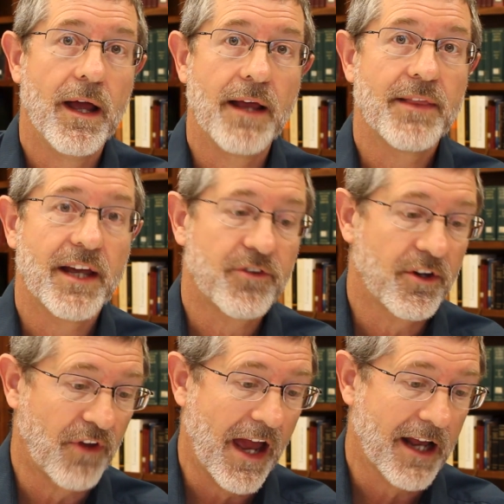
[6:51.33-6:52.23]
And that's
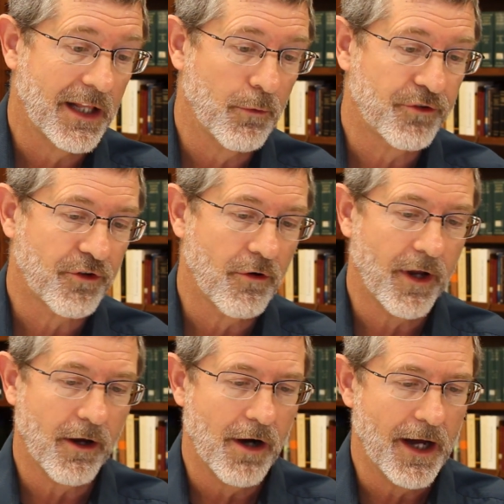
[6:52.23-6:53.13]
exactly what's
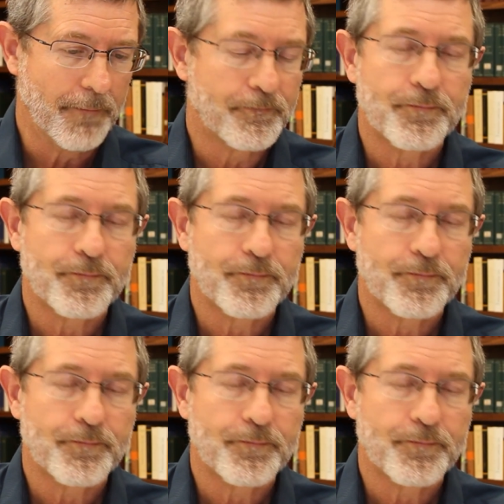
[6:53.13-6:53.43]
going on.